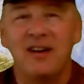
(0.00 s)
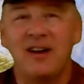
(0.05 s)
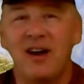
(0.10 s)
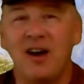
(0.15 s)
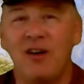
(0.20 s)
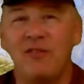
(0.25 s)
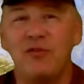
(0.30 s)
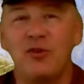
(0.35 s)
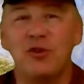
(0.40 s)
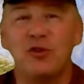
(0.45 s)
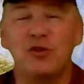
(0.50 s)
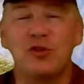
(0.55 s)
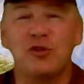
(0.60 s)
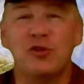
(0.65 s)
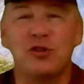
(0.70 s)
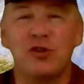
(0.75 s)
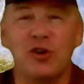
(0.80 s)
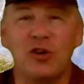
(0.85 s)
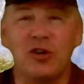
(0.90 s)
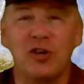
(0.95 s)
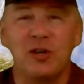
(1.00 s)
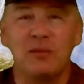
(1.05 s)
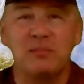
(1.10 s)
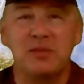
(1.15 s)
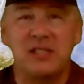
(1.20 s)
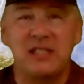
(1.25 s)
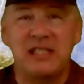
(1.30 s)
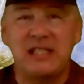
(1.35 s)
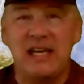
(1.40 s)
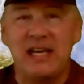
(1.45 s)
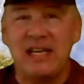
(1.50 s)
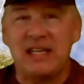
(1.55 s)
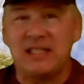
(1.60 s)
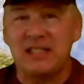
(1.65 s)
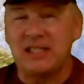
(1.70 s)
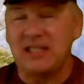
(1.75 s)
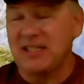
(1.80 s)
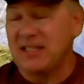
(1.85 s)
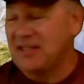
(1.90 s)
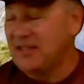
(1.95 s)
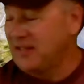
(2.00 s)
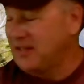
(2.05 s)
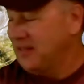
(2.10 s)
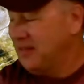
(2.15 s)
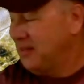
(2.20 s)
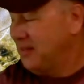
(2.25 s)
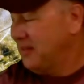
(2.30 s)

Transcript: of your circumstances.